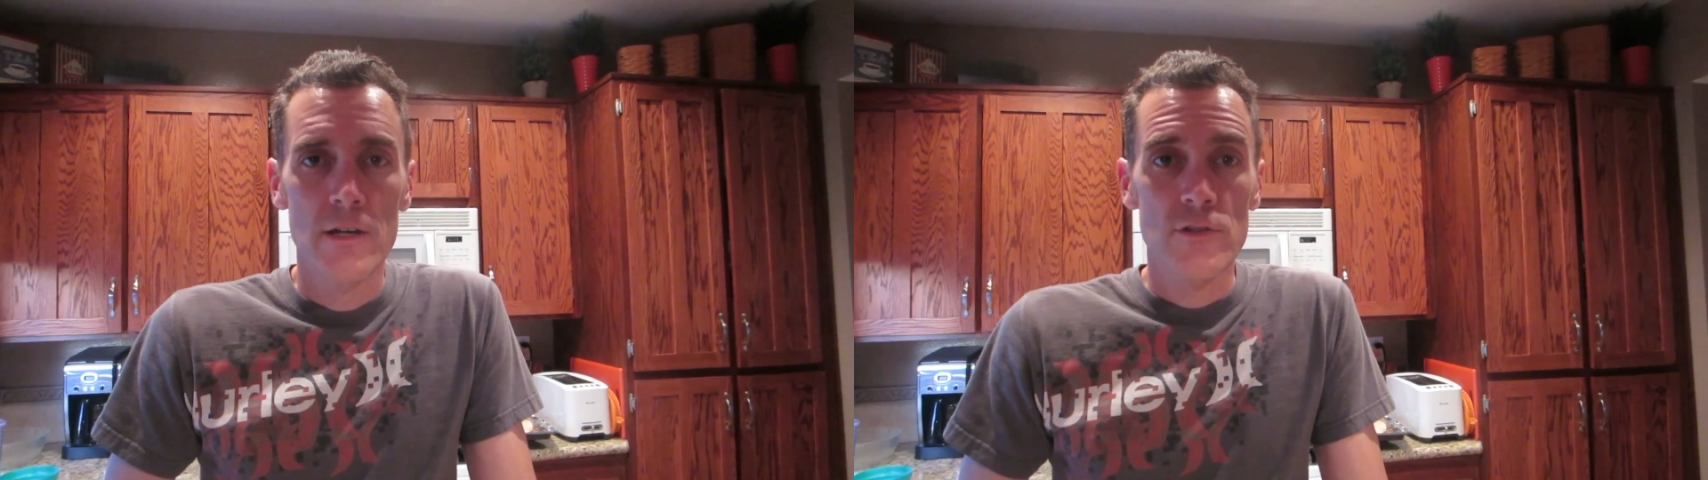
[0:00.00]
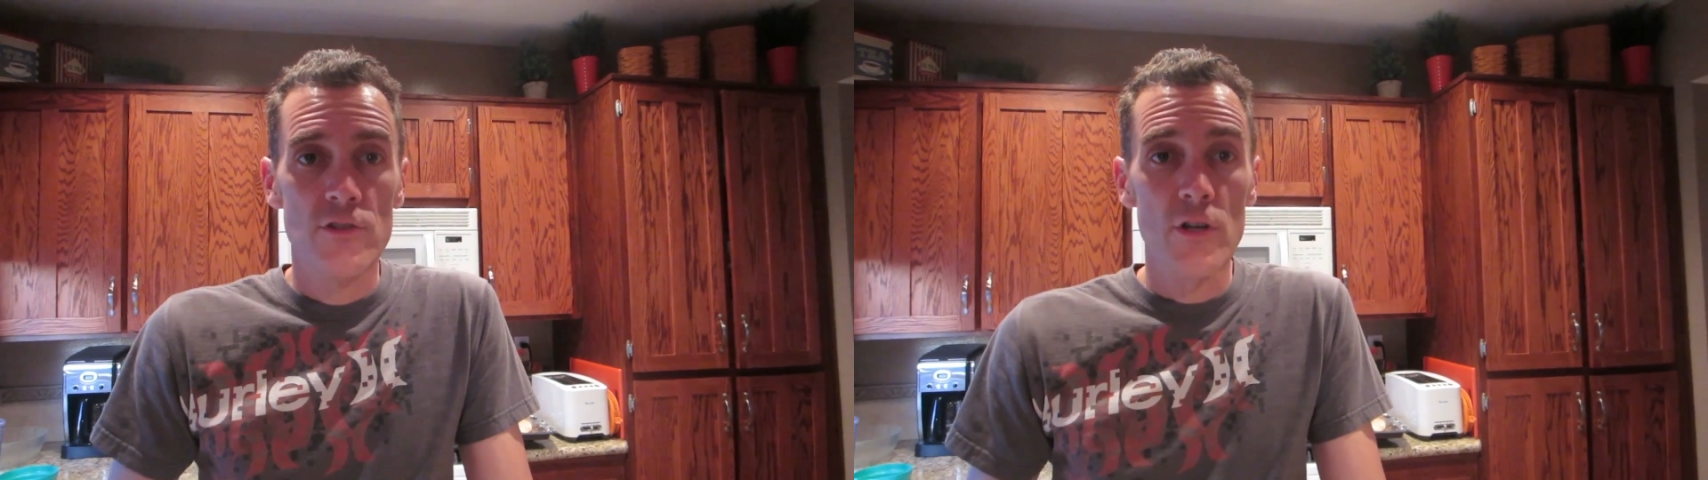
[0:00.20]

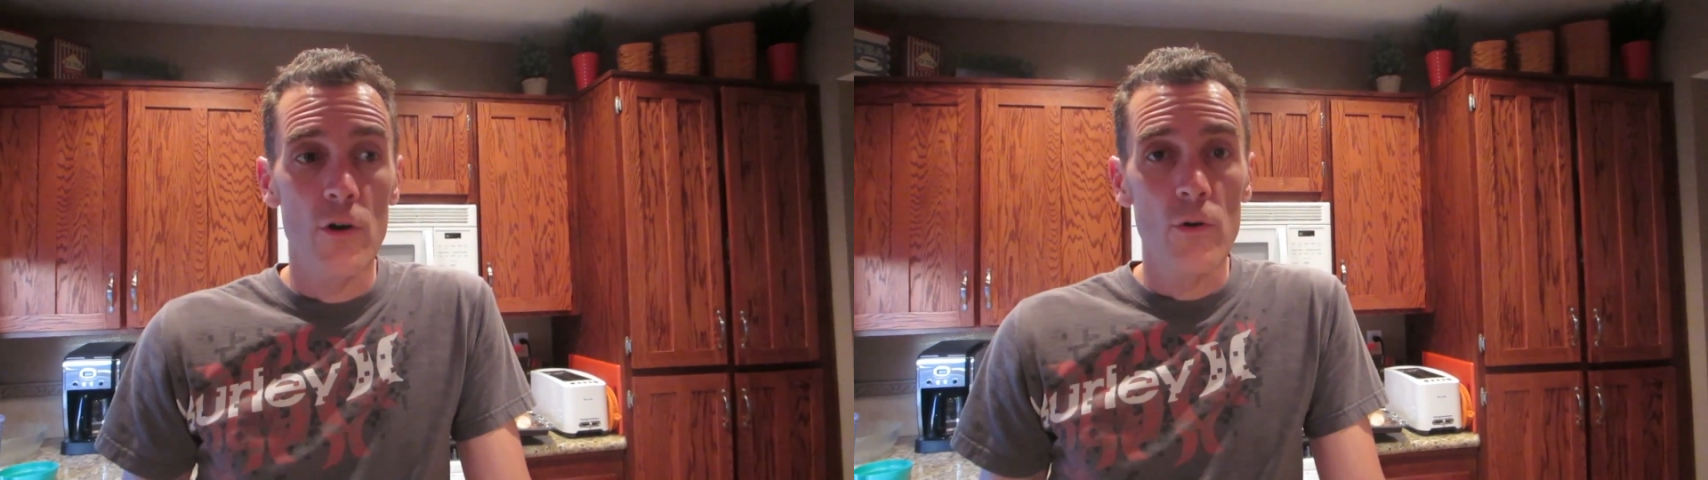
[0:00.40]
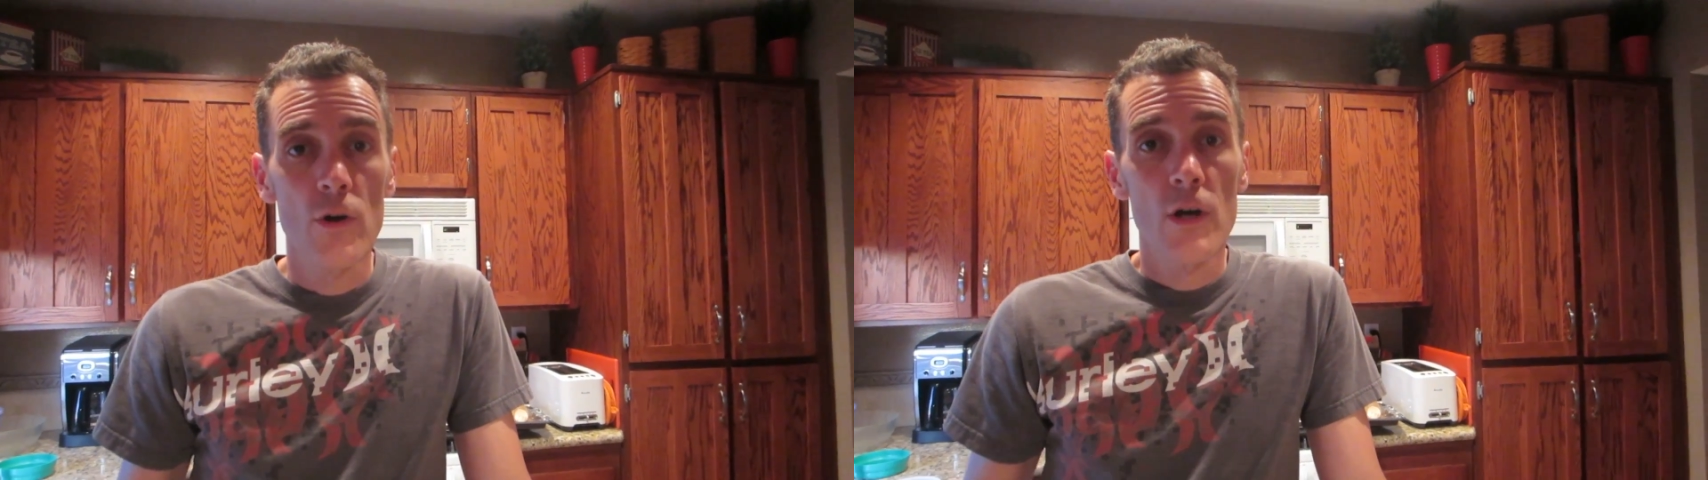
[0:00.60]

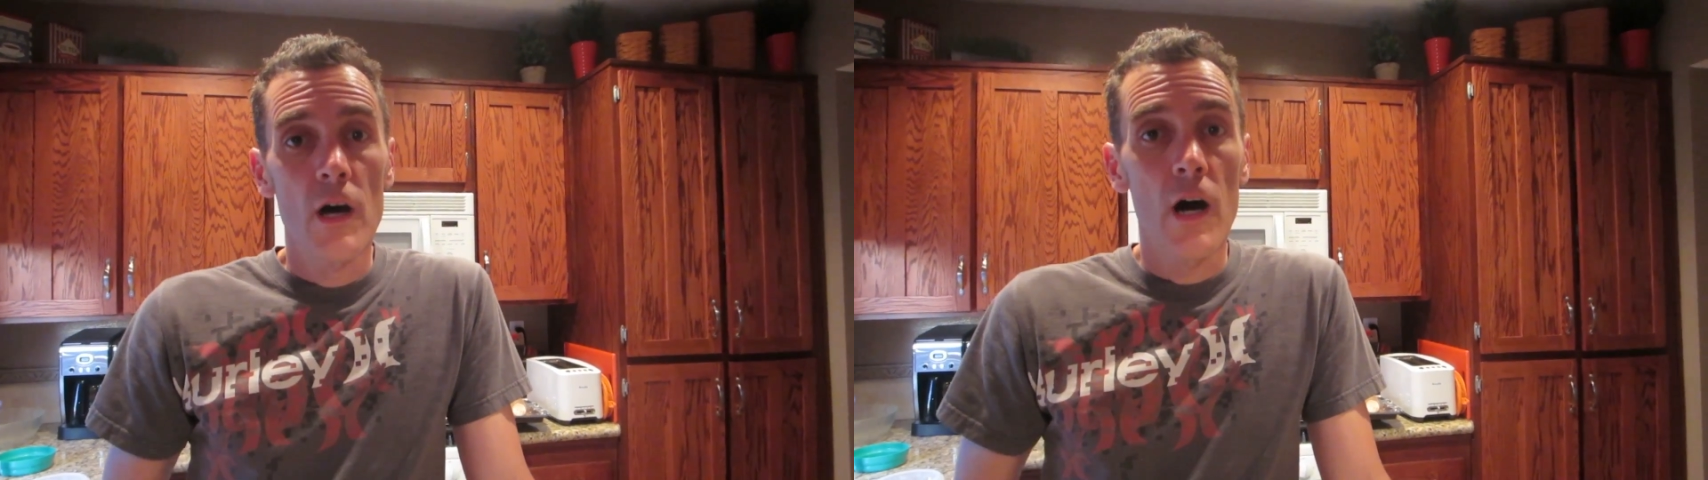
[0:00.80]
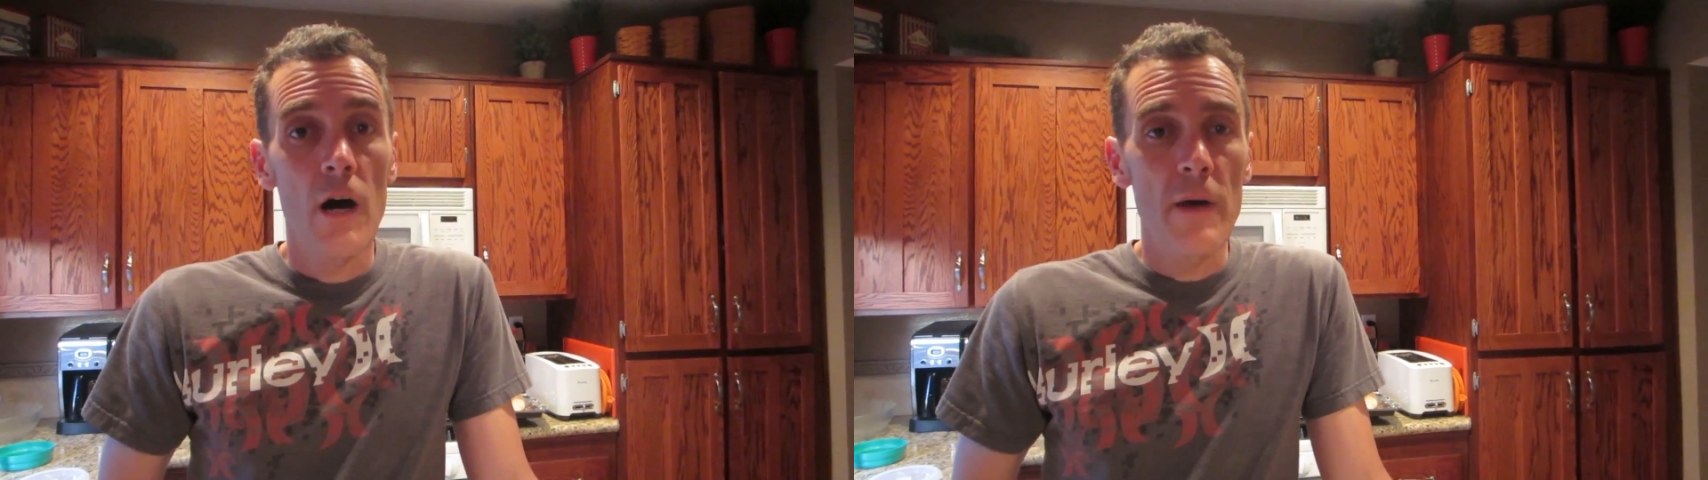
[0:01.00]
So,
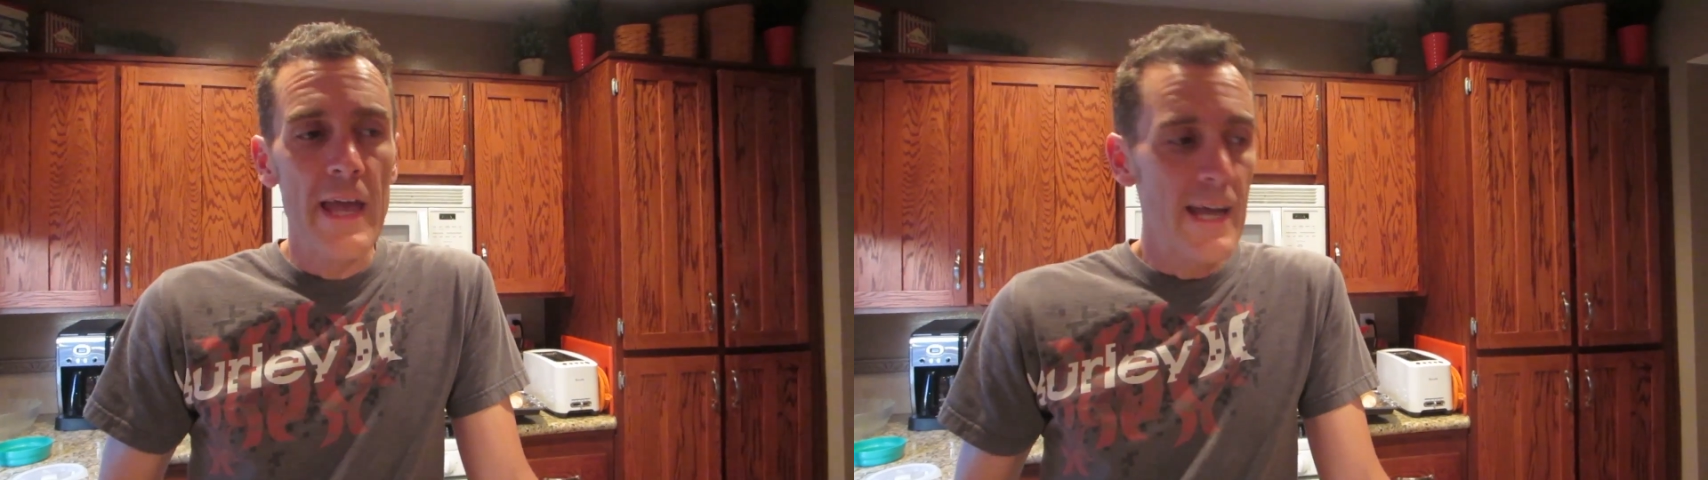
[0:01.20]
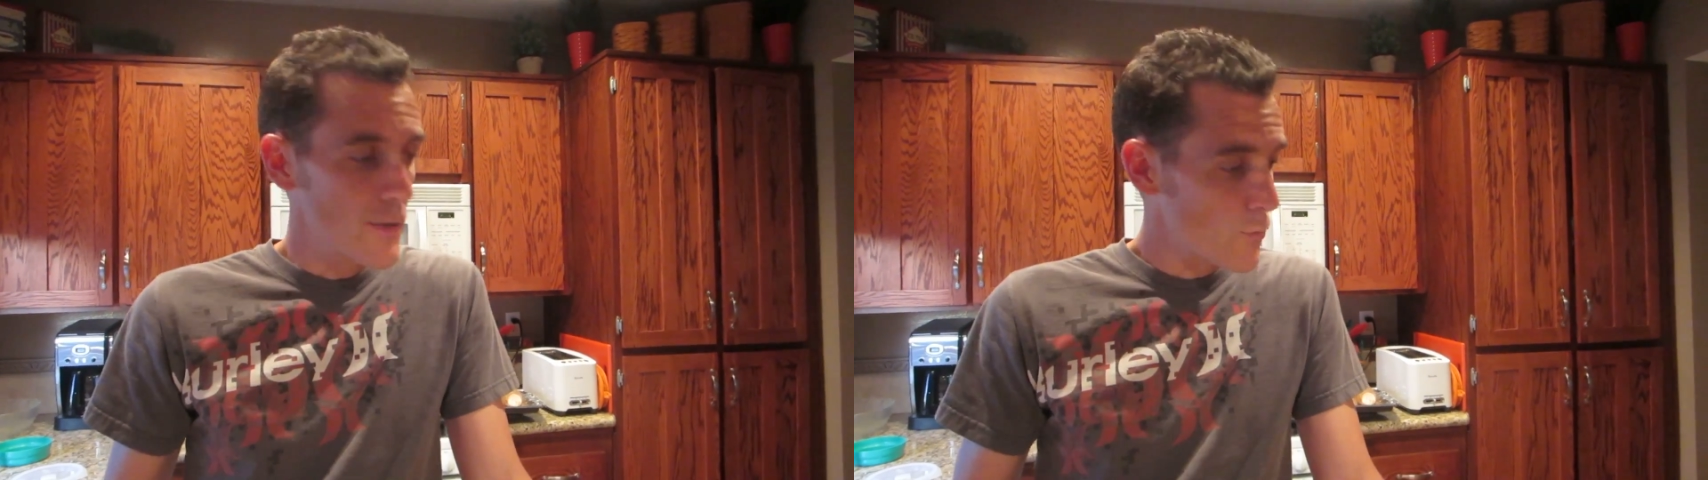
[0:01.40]

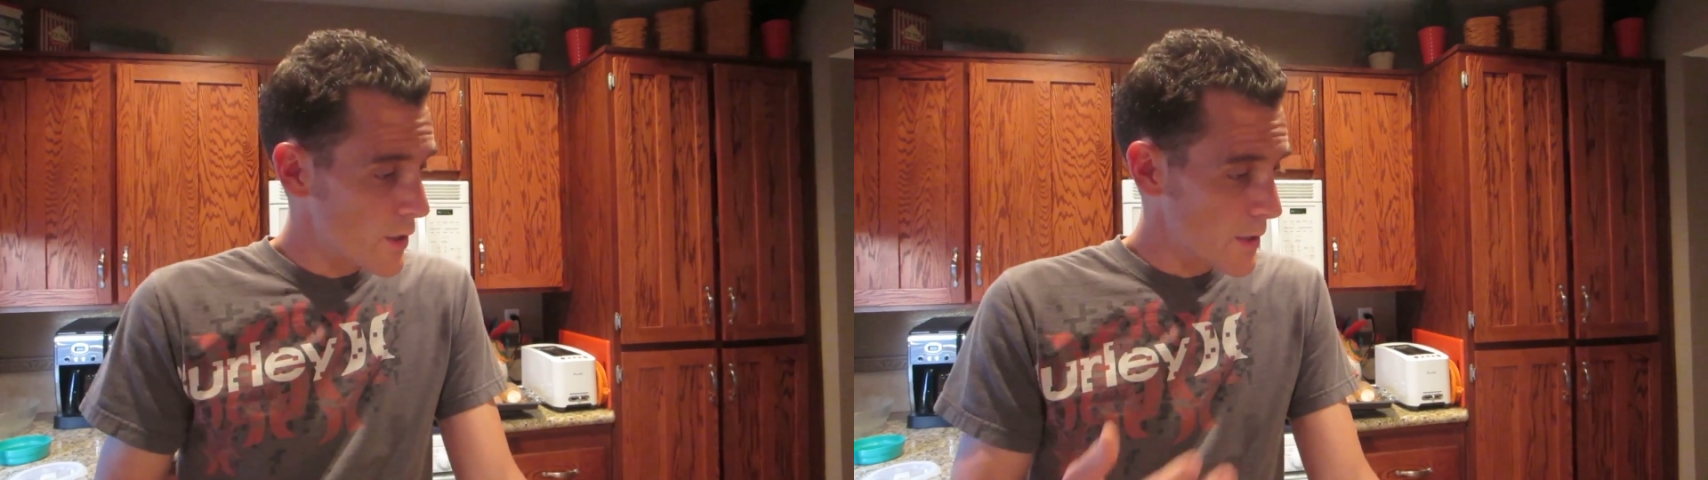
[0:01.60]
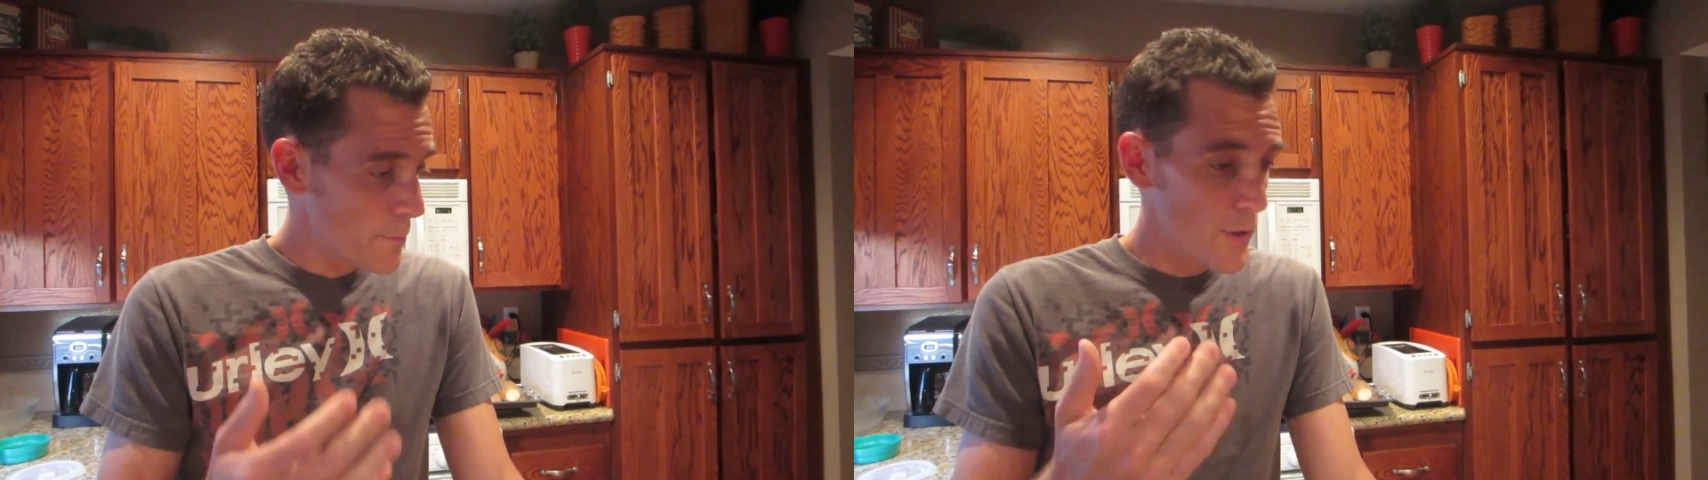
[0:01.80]
and we're
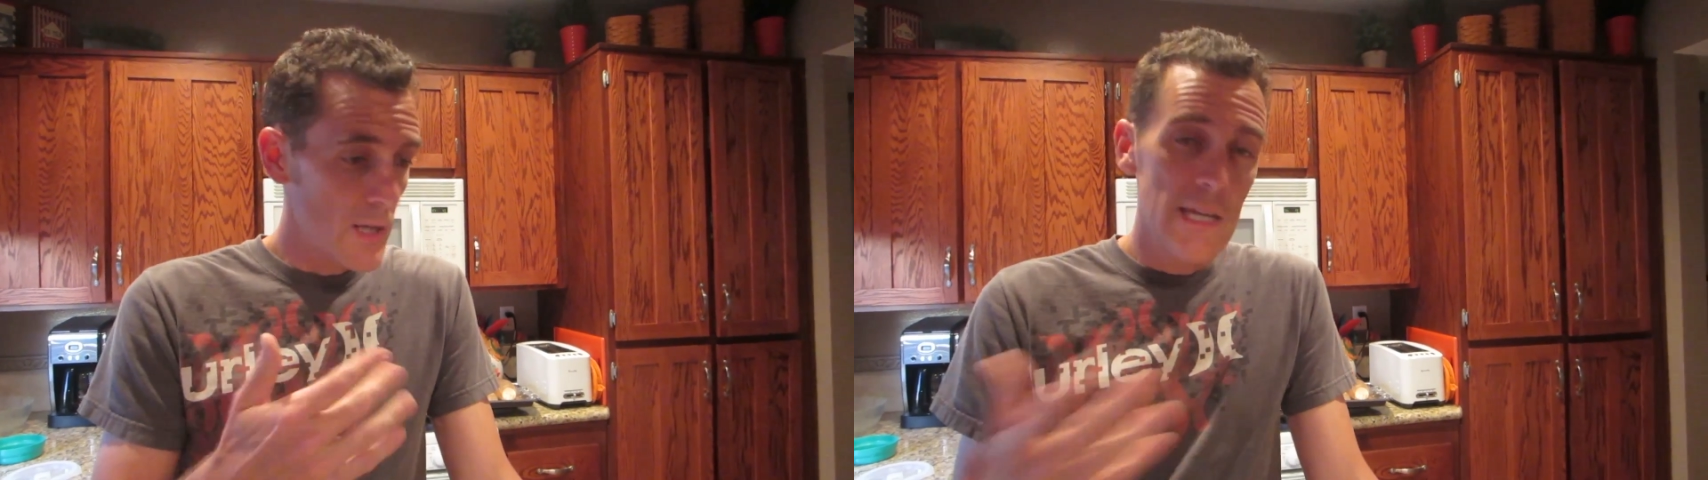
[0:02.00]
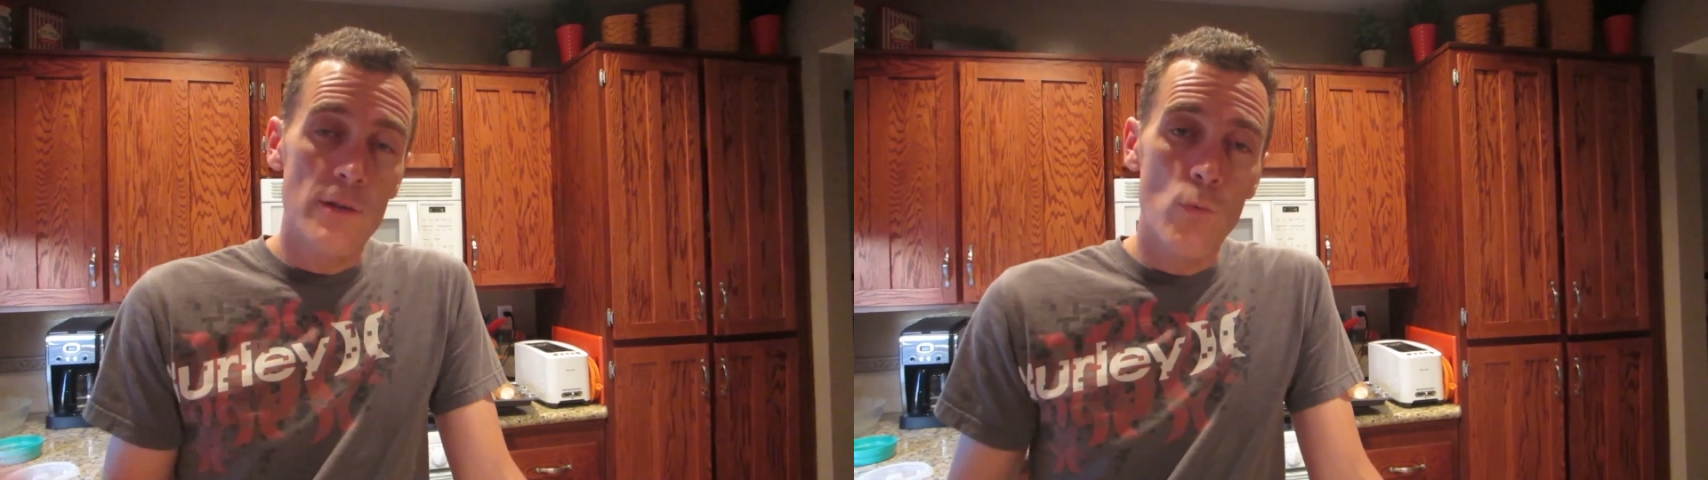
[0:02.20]
gonna
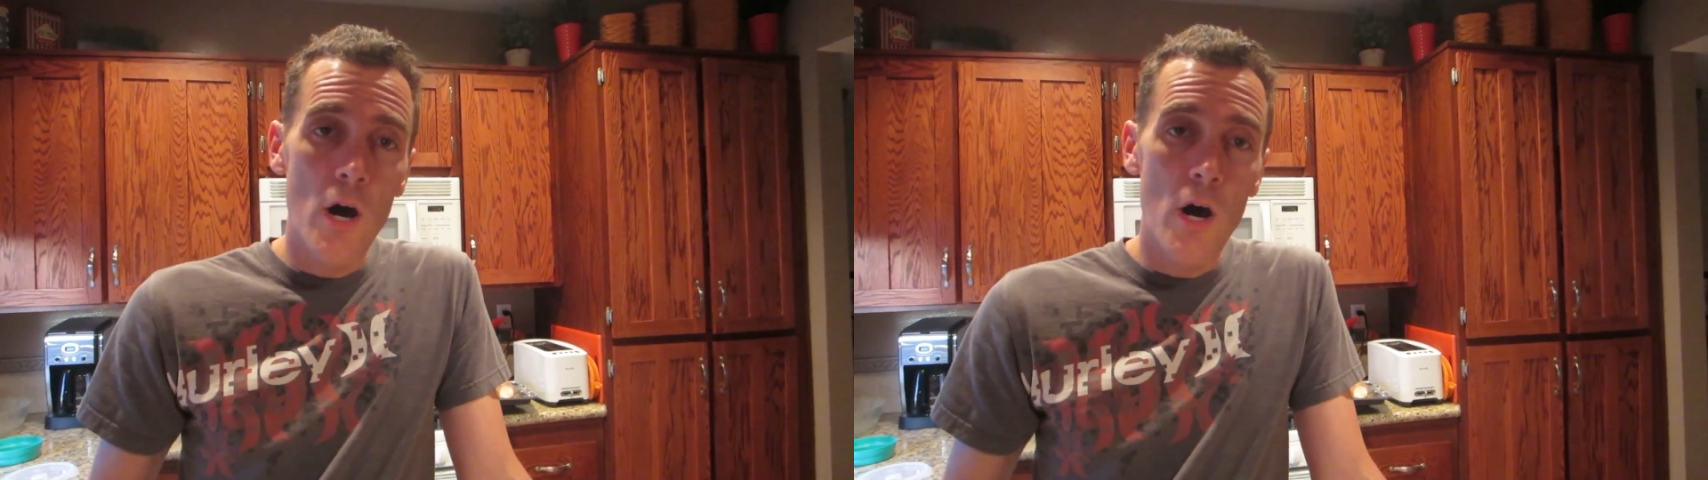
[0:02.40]
put quinoa